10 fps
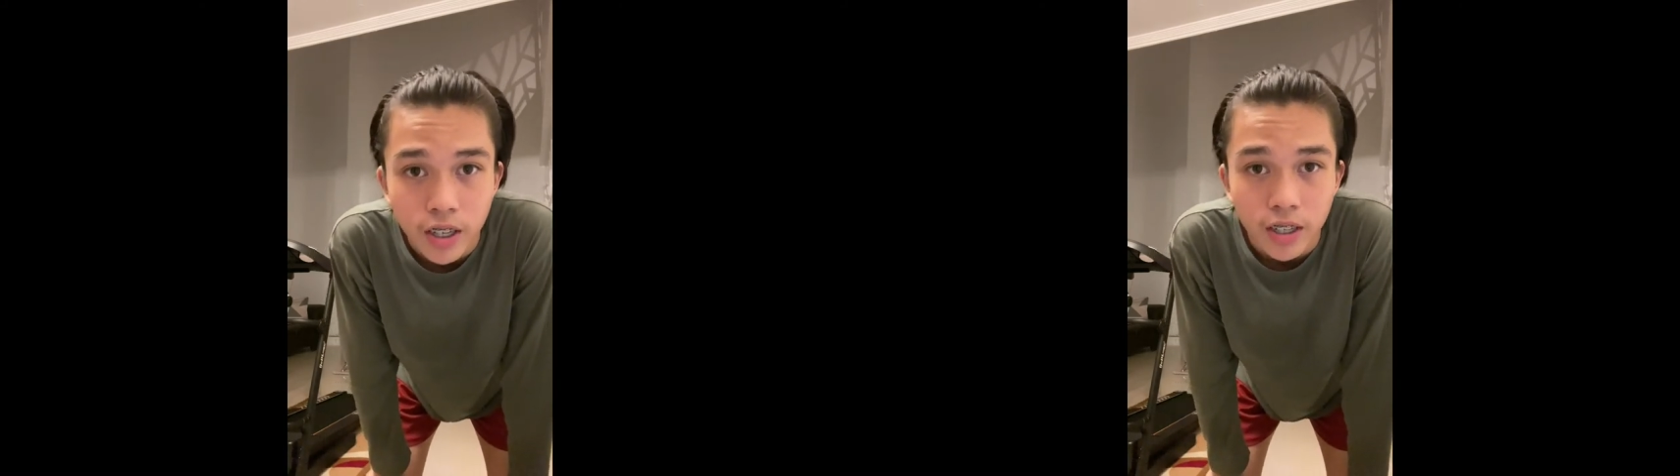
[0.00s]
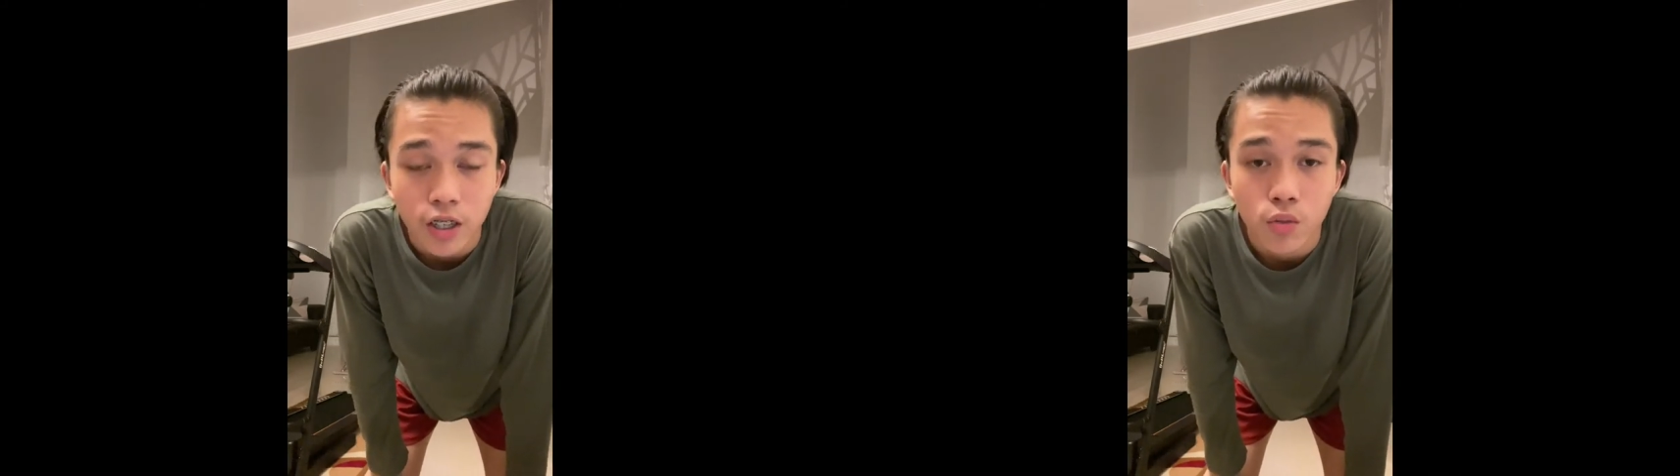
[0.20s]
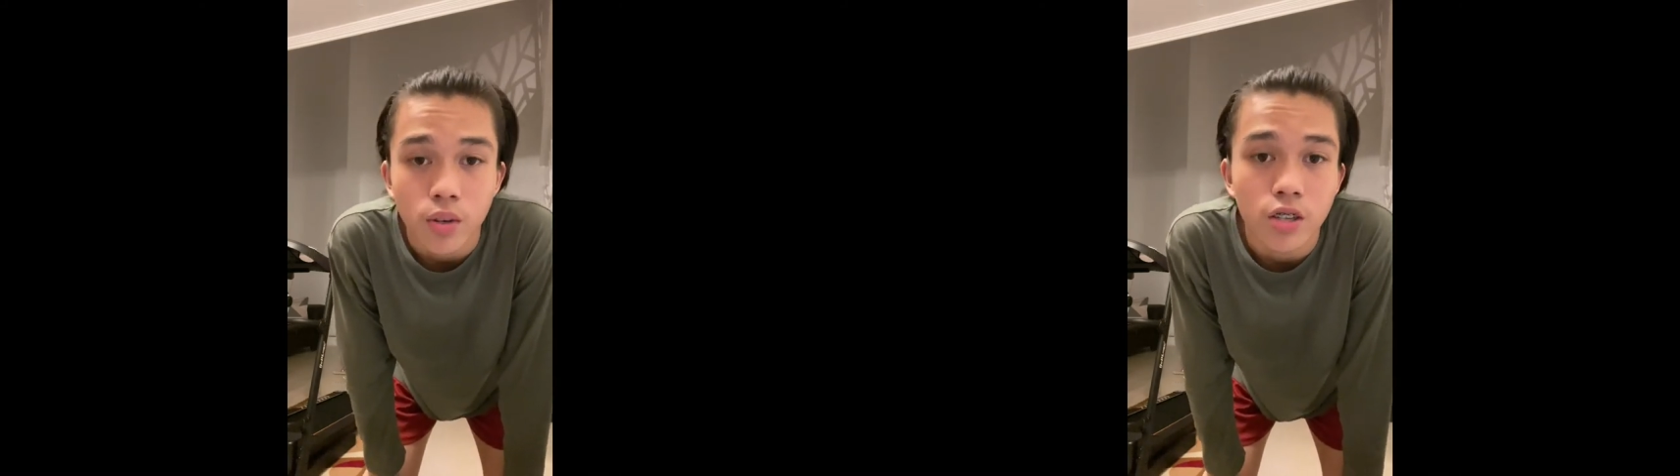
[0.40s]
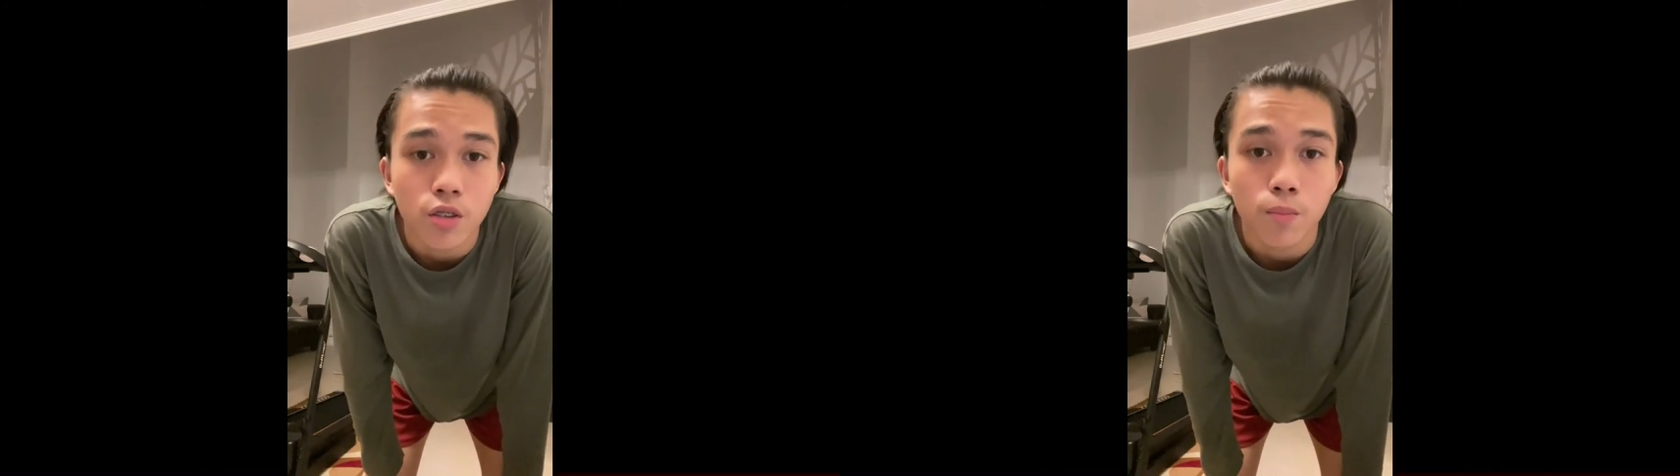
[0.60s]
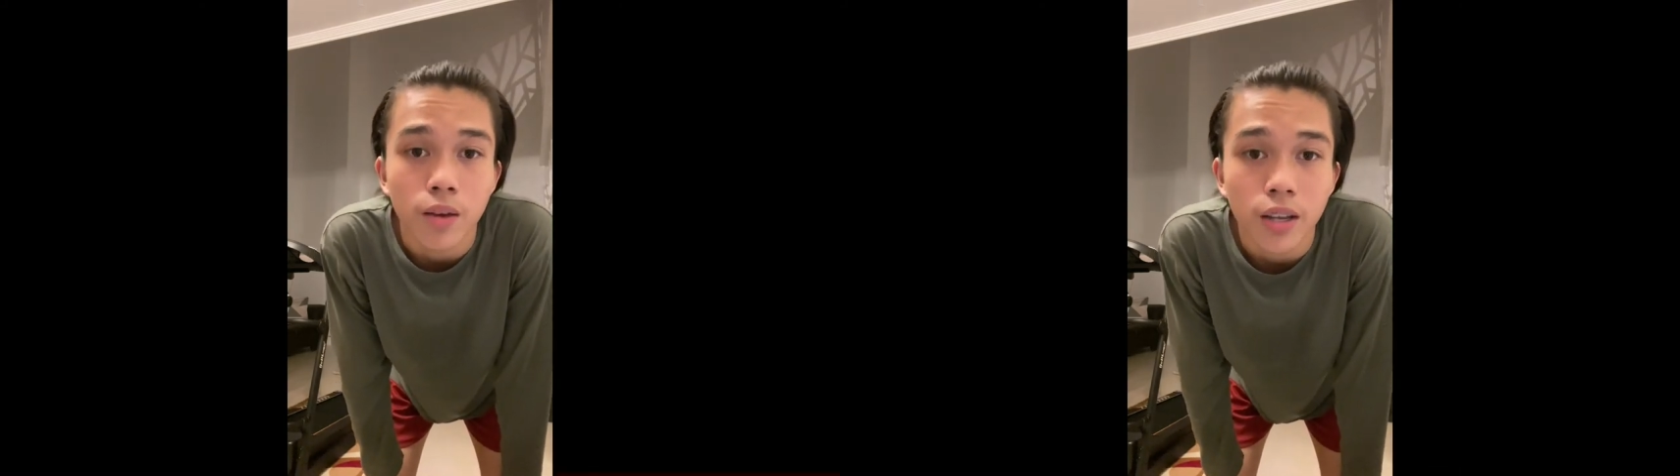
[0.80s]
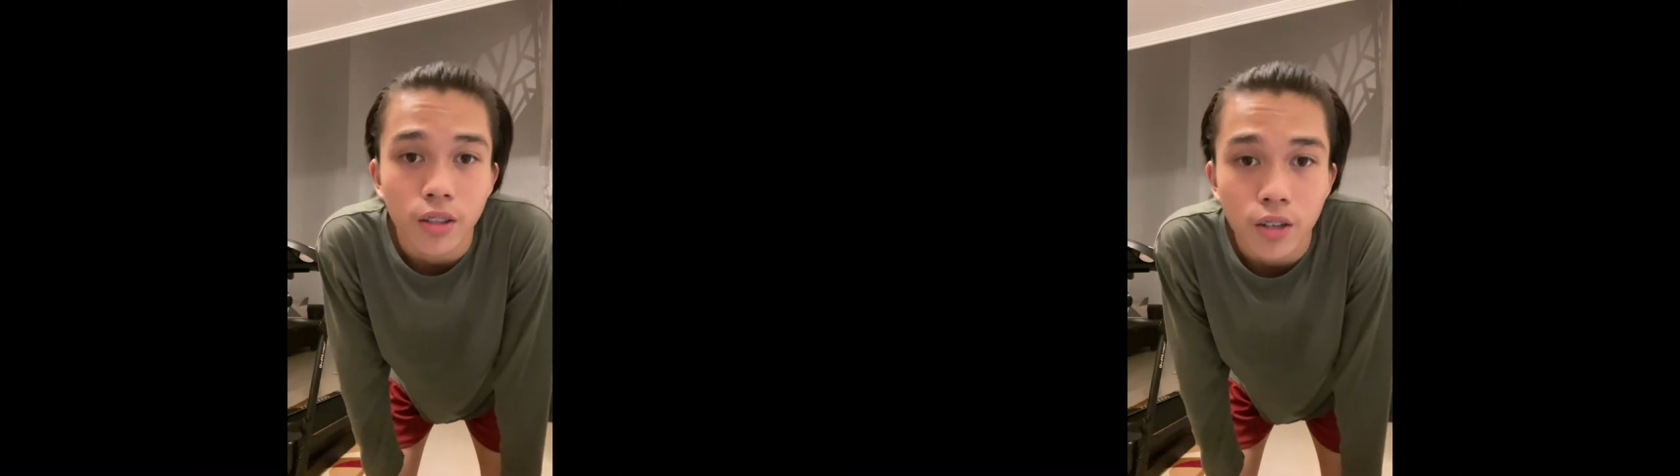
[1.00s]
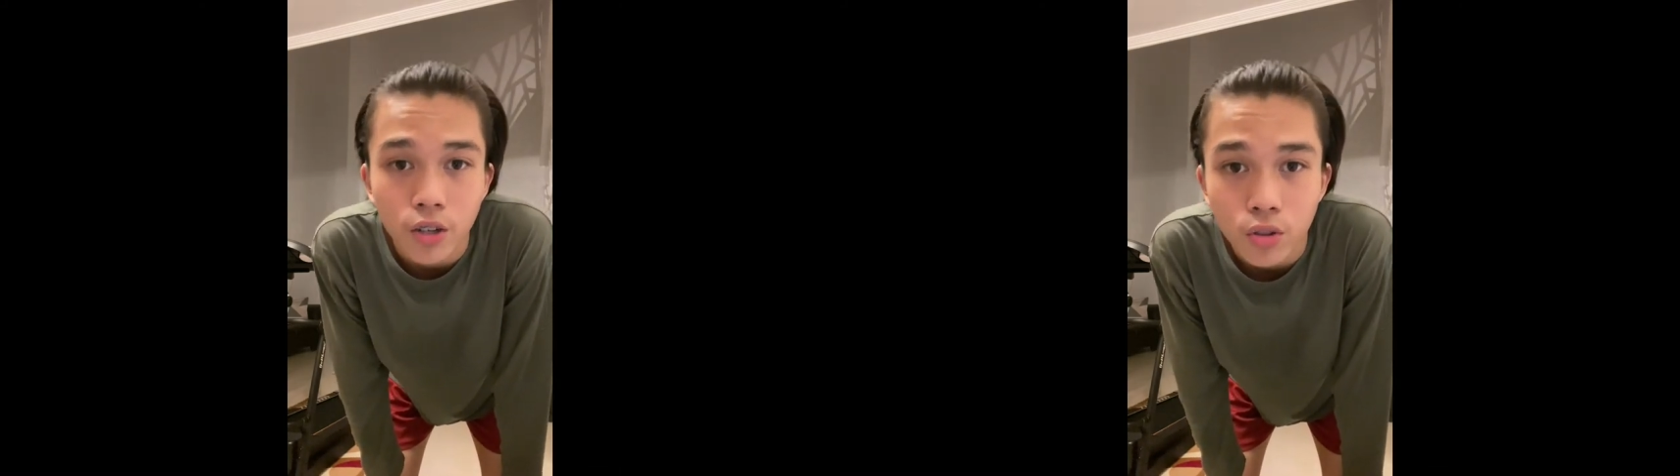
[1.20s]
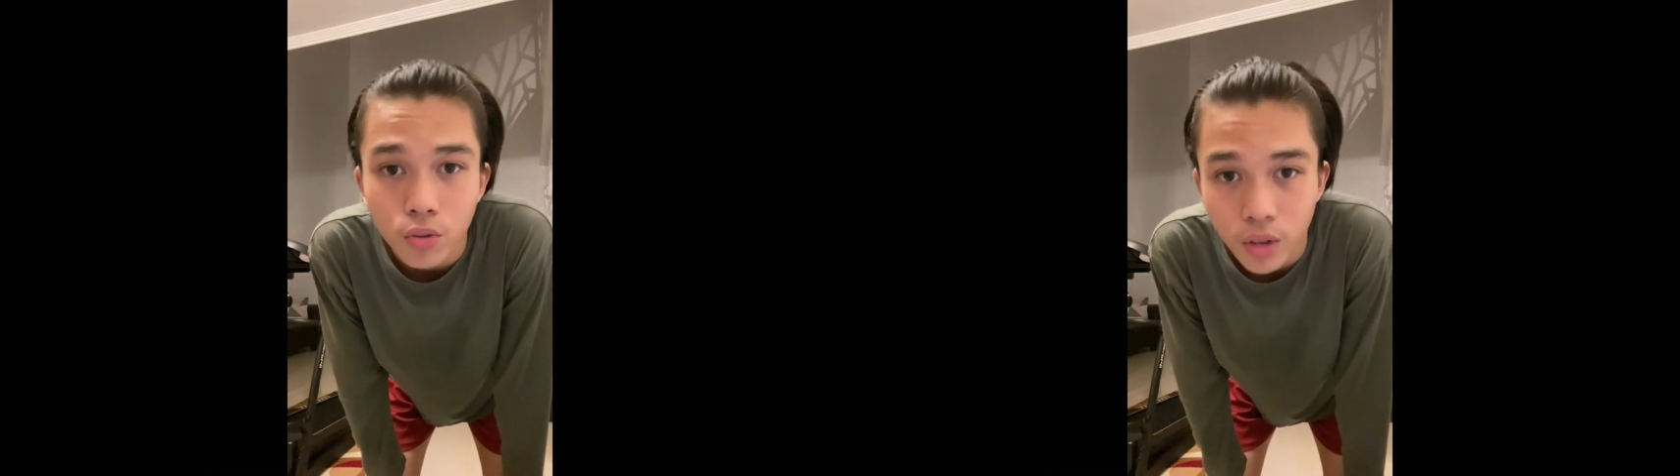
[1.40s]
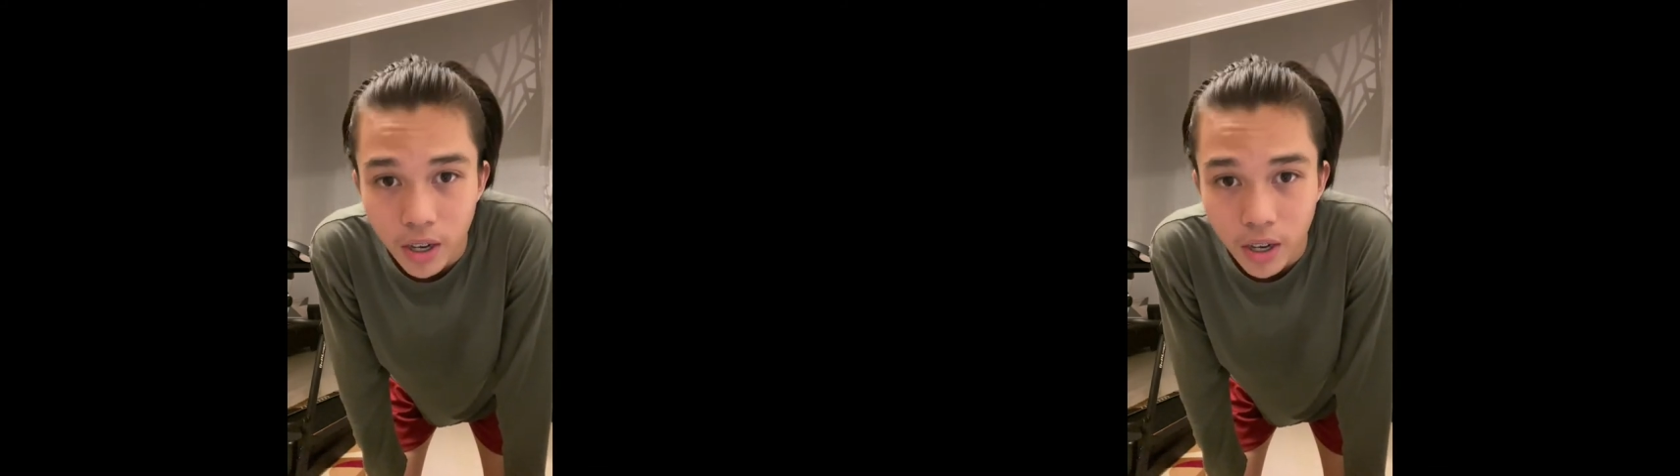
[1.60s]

That's why it's better to